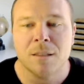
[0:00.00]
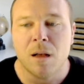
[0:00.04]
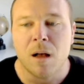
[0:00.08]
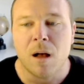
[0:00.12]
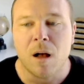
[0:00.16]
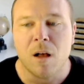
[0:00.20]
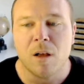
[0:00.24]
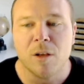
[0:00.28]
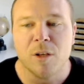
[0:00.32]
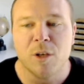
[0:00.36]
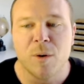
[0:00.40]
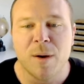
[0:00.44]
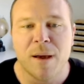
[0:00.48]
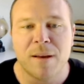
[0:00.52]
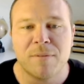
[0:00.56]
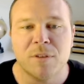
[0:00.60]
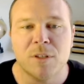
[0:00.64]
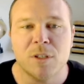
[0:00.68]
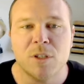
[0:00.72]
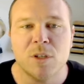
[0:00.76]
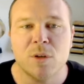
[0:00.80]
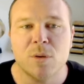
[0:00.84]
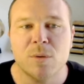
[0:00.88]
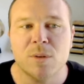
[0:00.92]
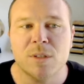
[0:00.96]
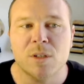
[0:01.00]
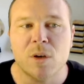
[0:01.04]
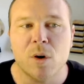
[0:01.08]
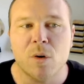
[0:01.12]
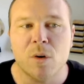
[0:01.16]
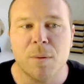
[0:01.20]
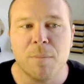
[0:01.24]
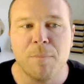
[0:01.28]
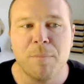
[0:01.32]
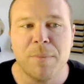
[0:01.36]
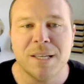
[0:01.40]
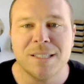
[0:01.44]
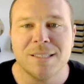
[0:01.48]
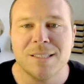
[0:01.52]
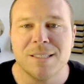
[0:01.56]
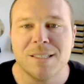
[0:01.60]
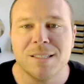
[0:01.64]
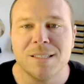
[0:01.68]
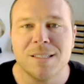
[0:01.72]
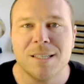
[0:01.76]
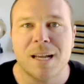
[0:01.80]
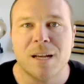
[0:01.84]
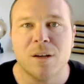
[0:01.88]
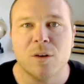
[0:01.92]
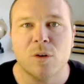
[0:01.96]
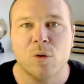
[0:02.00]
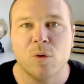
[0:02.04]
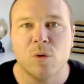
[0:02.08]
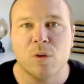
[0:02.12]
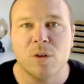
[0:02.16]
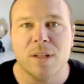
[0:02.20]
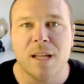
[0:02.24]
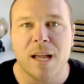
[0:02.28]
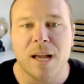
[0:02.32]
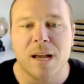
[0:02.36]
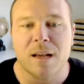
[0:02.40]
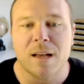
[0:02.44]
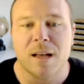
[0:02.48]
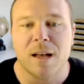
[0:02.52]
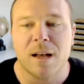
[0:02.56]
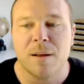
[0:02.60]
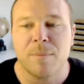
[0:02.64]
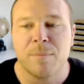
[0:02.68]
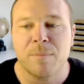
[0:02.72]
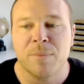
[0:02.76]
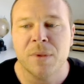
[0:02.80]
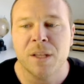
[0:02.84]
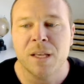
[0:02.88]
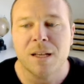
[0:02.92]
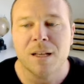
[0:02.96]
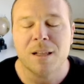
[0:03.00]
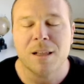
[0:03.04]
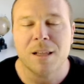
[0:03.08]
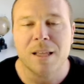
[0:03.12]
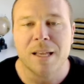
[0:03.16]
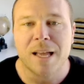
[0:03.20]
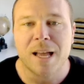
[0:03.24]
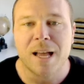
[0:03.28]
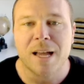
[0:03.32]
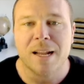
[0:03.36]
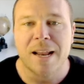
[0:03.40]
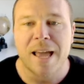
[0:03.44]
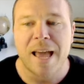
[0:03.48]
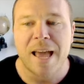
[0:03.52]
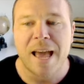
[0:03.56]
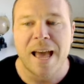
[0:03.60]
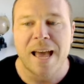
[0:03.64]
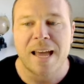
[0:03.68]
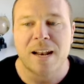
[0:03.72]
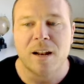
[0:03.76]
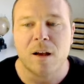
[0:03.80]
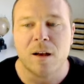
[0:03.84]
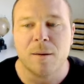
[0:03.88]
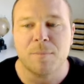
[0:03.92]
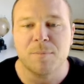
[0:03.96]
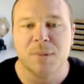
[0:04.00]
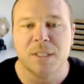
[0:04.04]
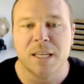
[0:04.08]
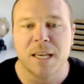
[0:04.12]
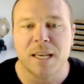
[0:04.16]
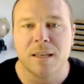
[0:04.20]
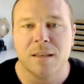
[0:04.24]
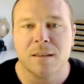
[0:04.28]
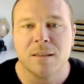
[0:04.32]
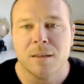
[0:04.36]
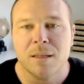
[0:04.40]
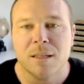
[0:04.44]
All you have to do is go to business.google.com, click on Add Update.